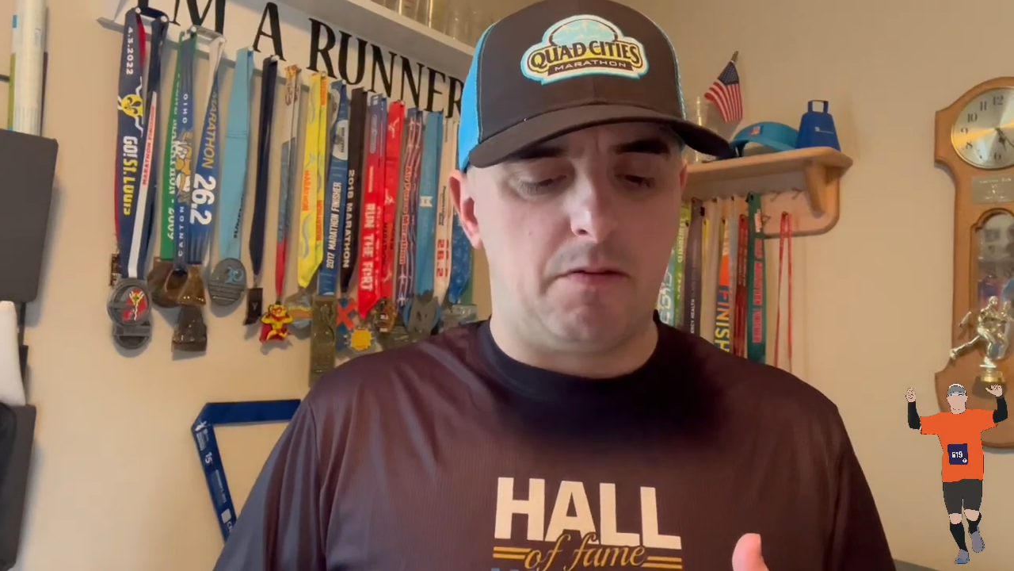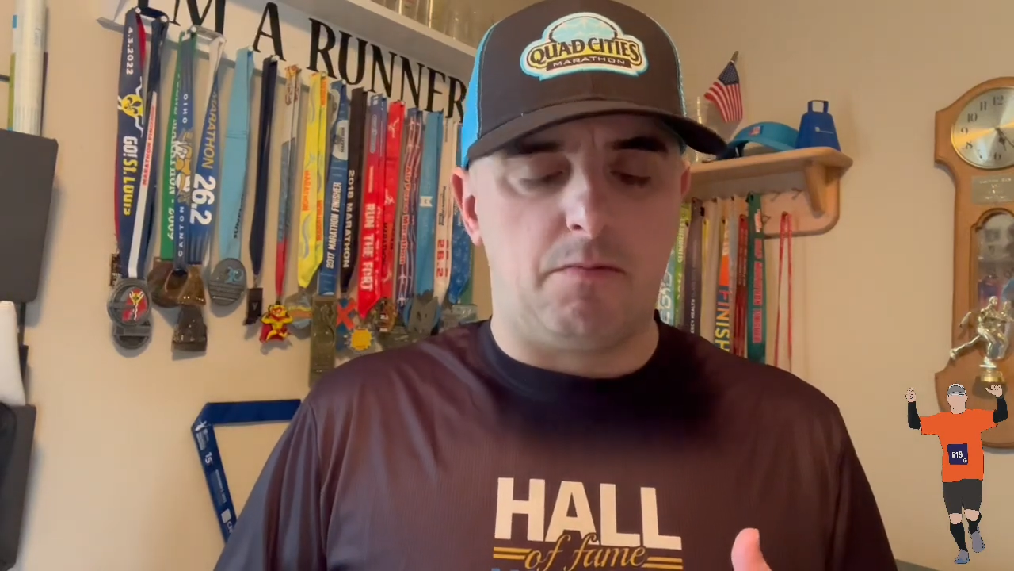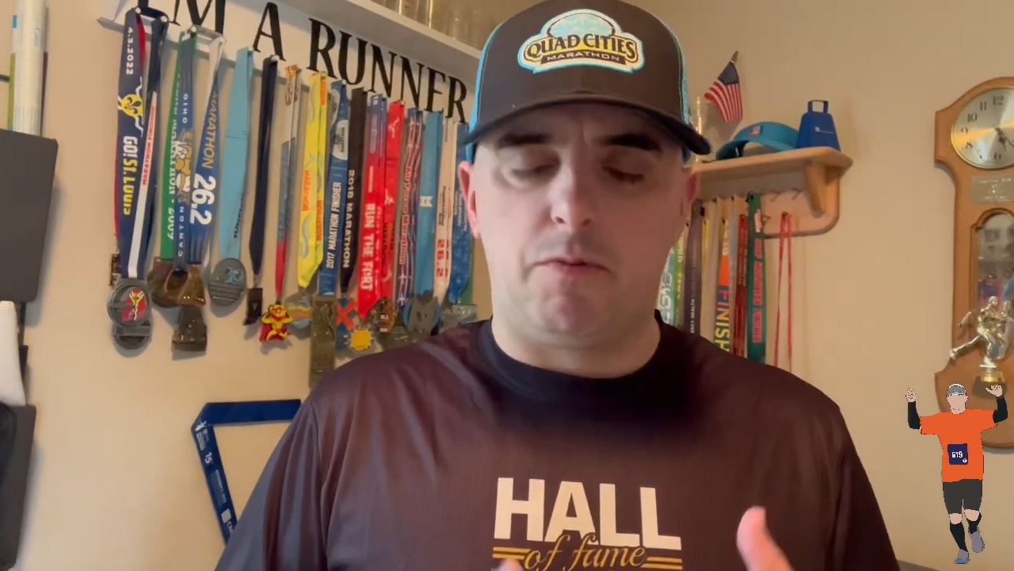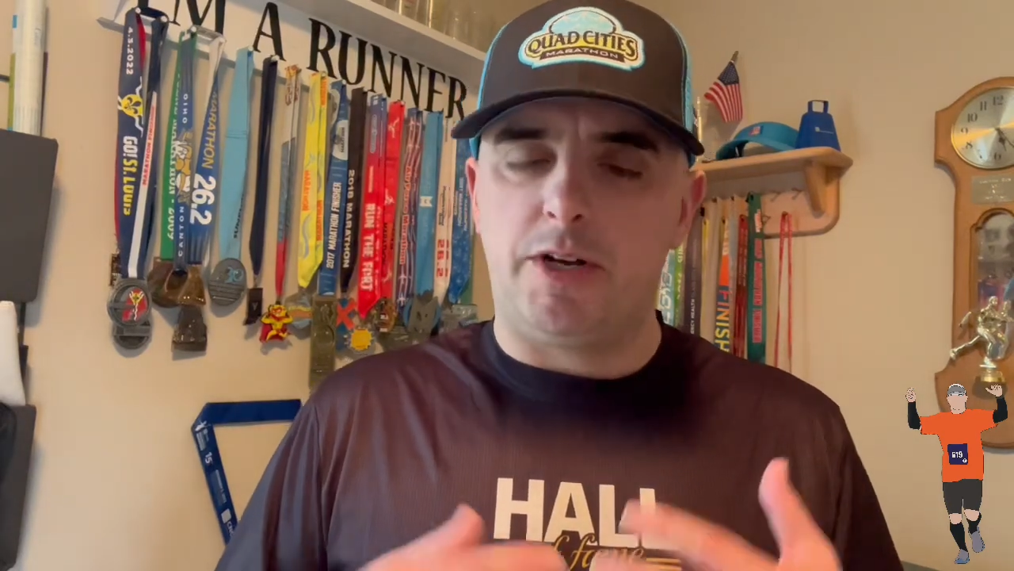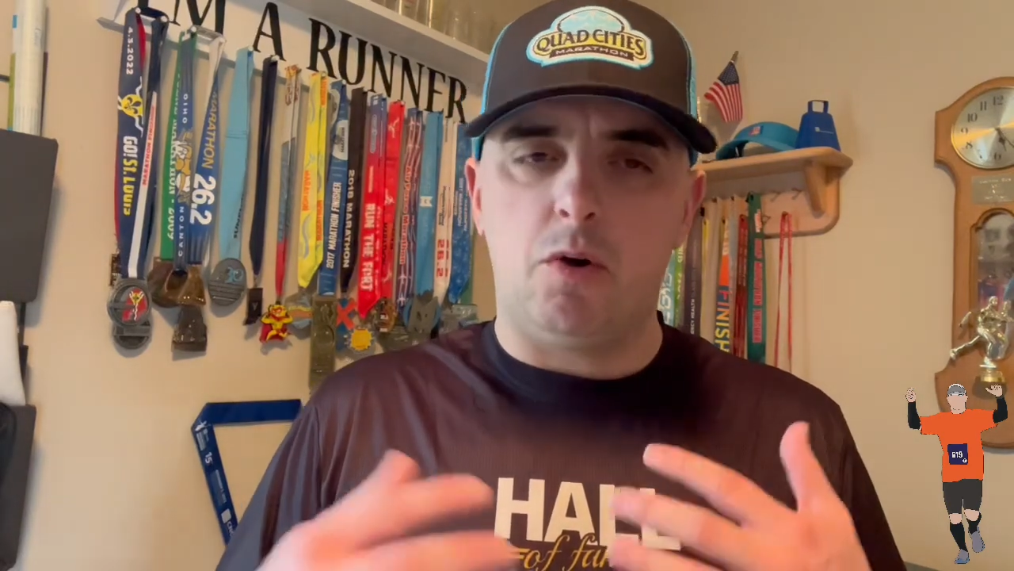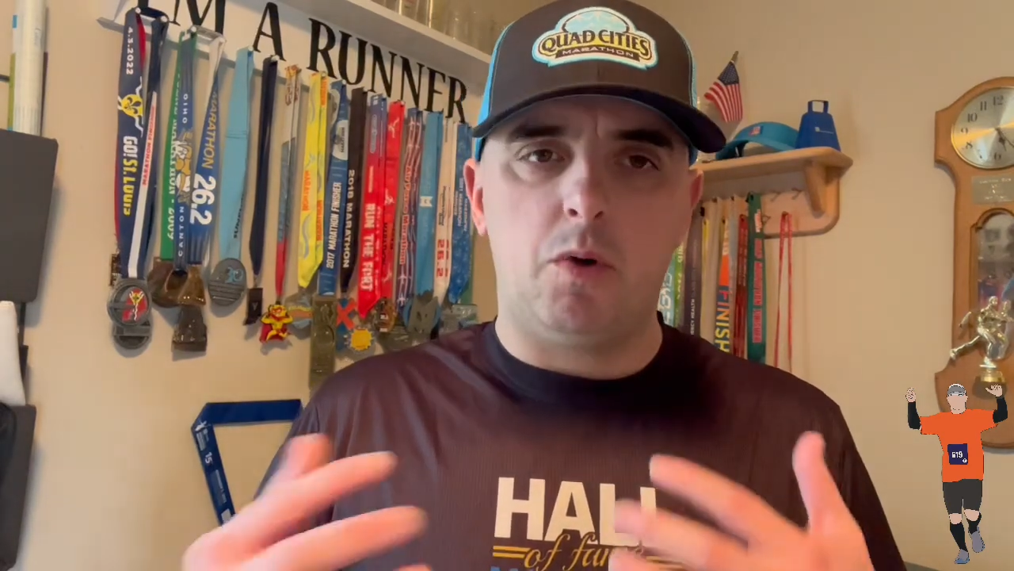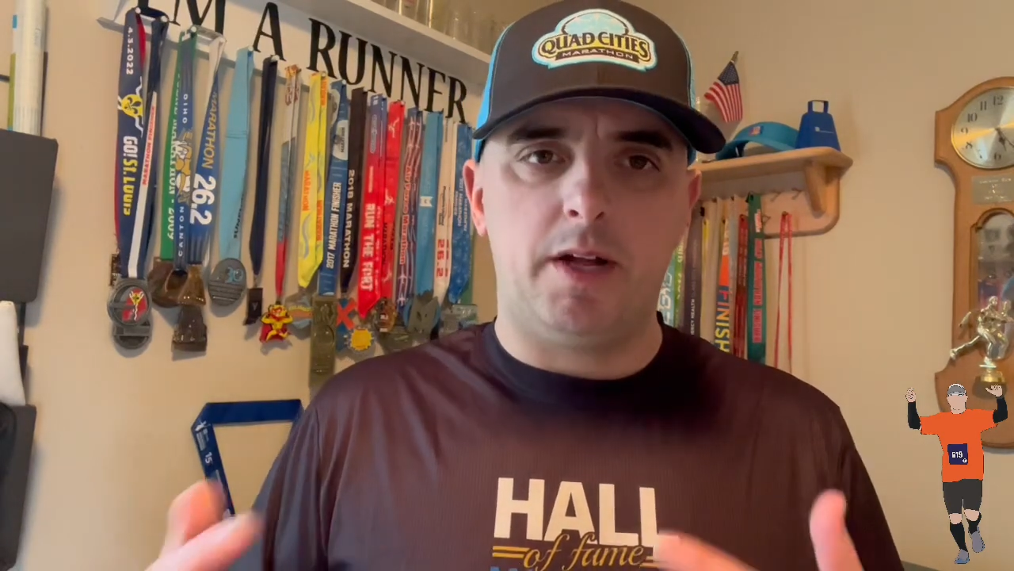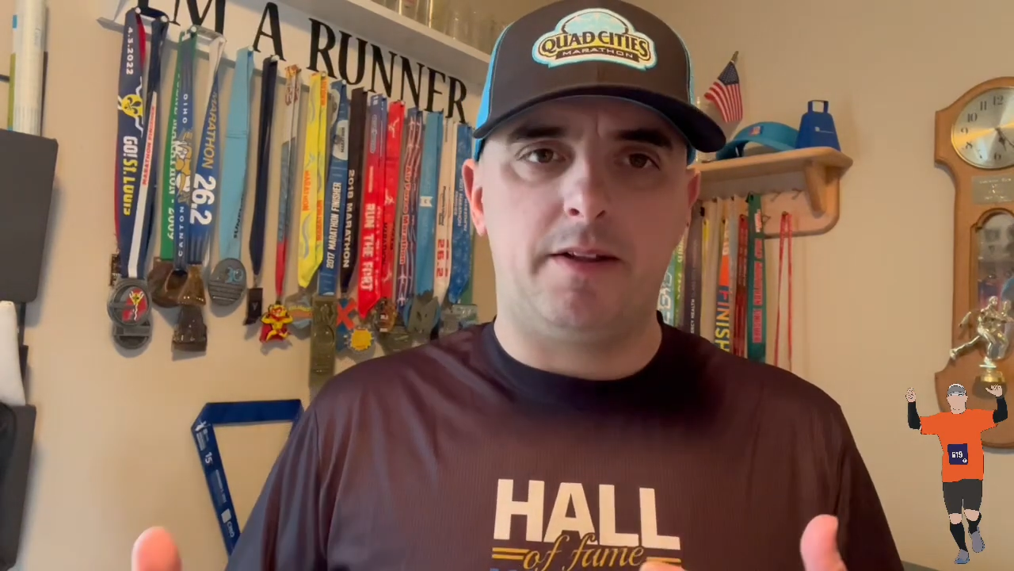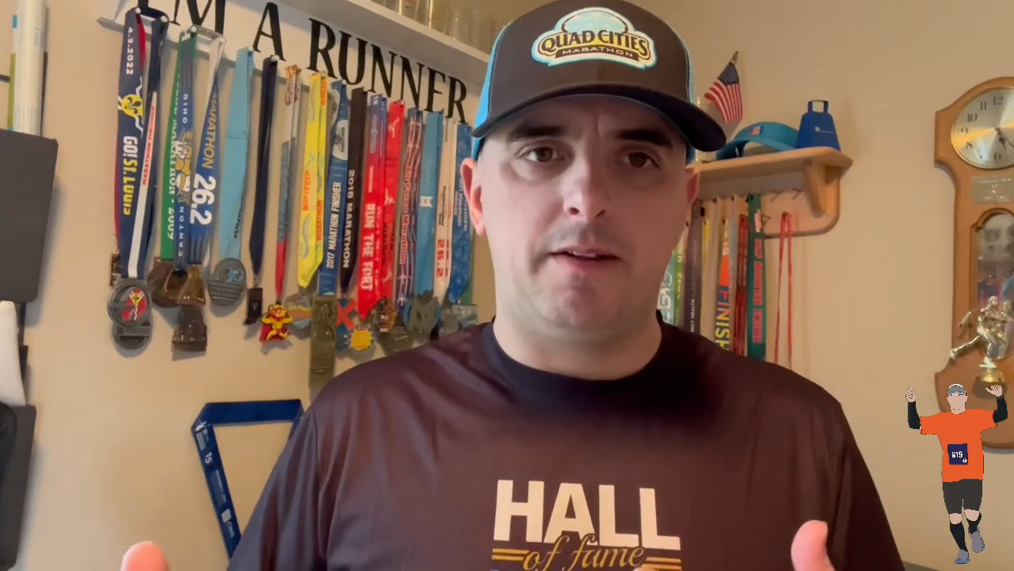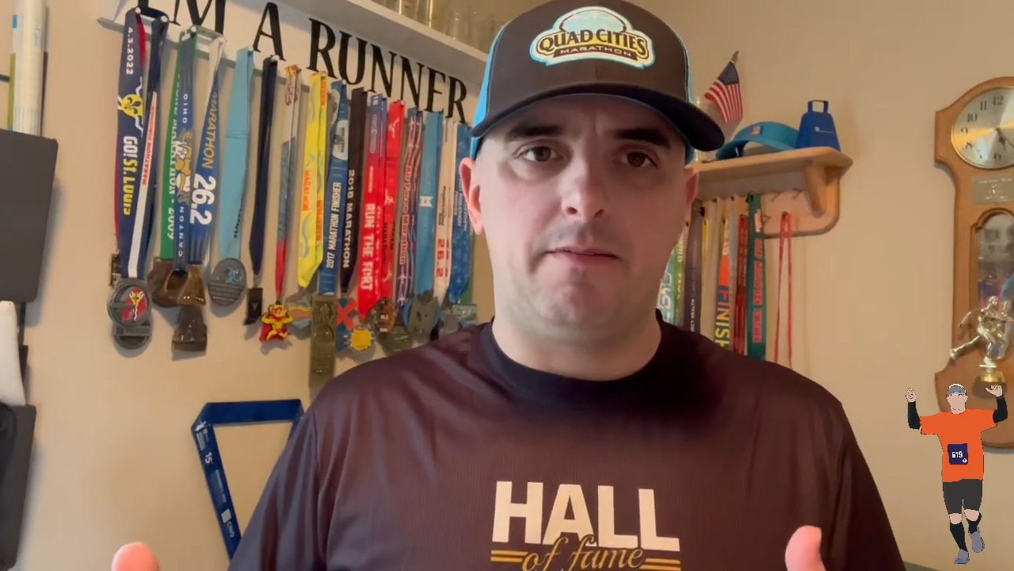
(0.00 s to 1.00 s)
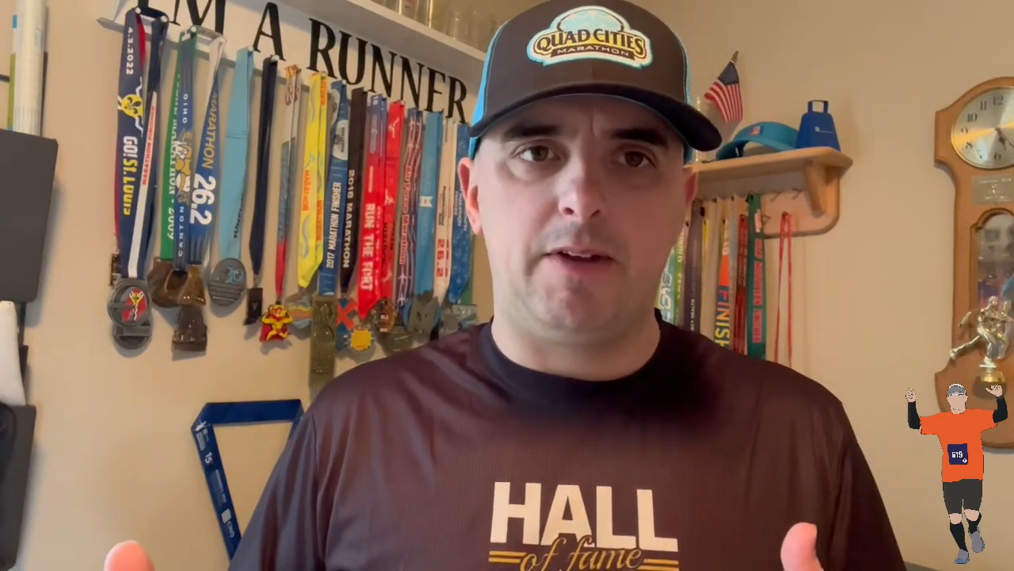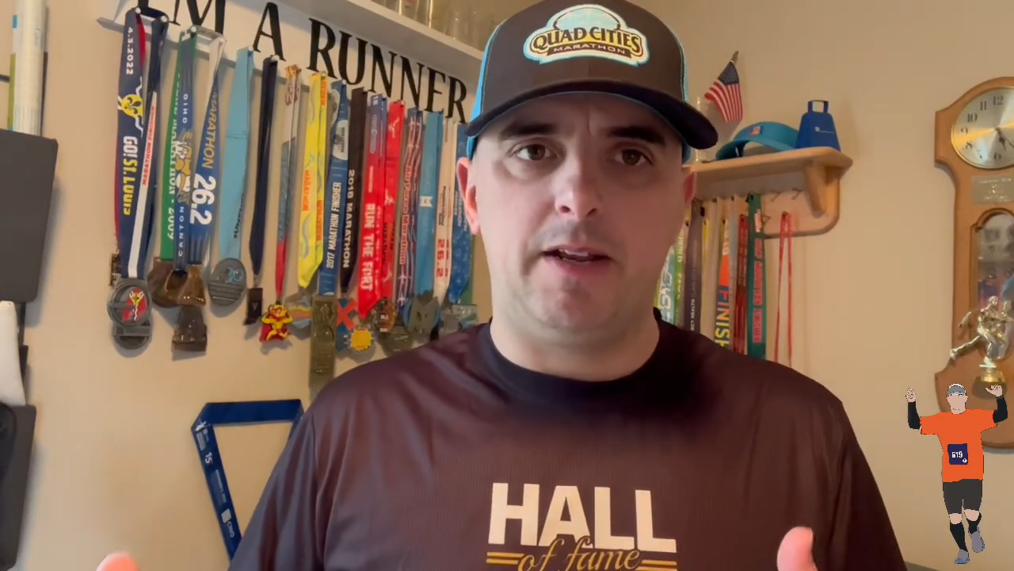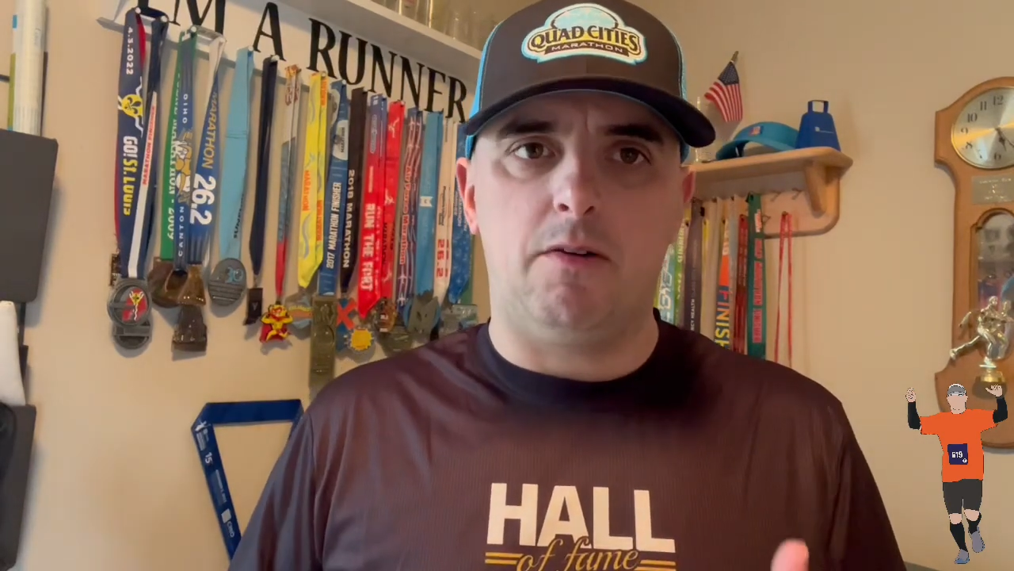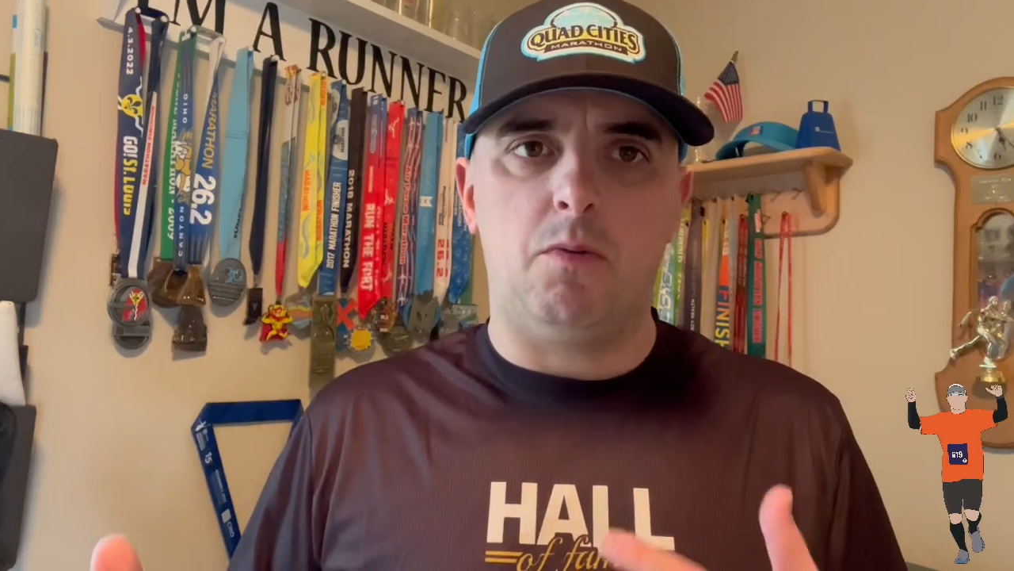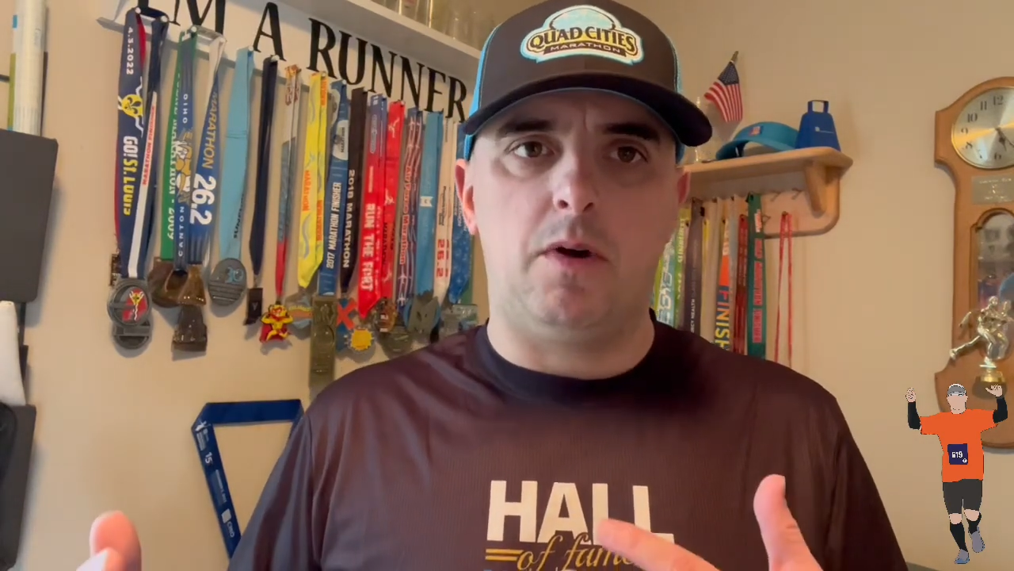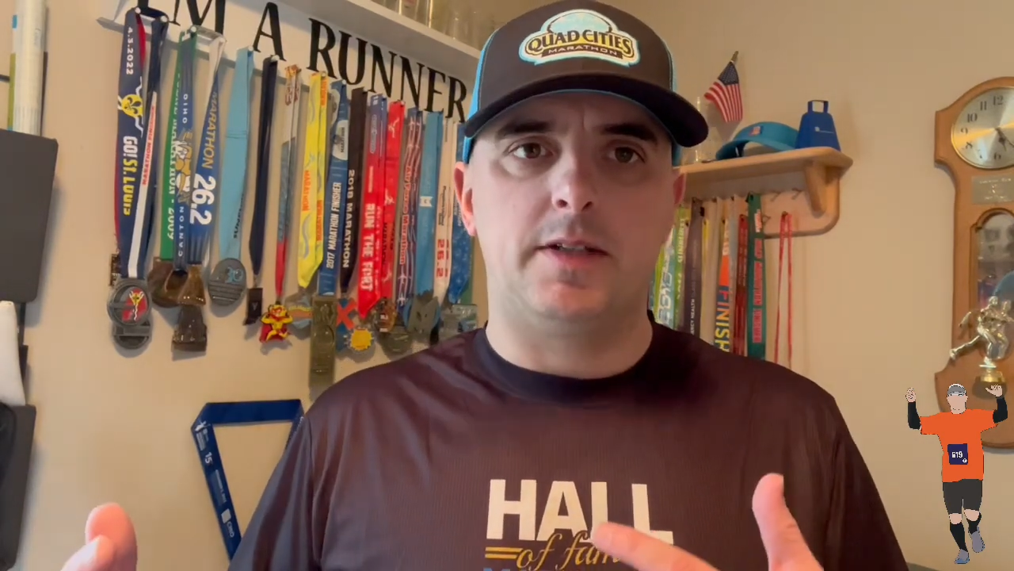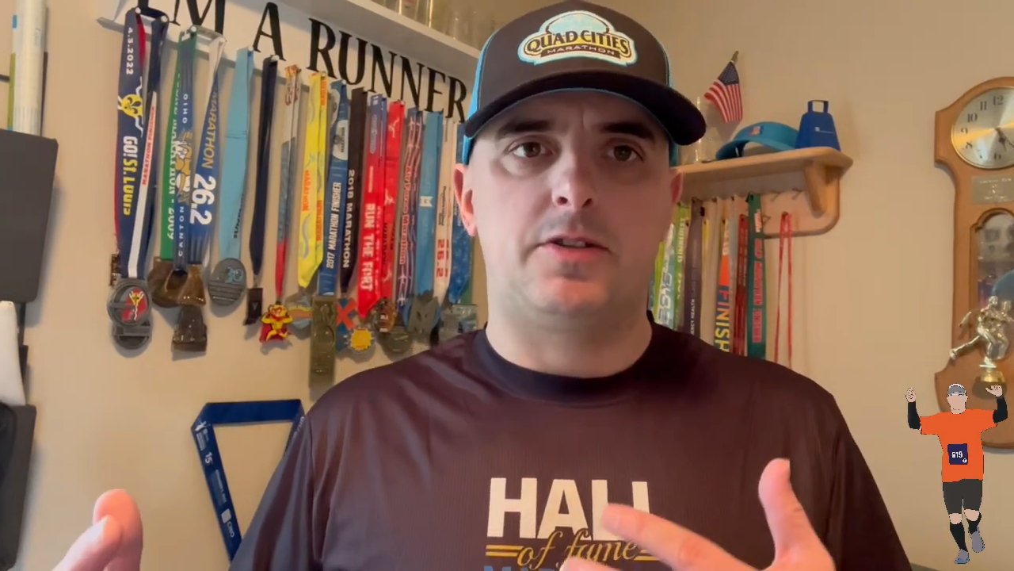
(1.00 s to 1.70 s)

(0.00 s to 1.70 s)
We don't want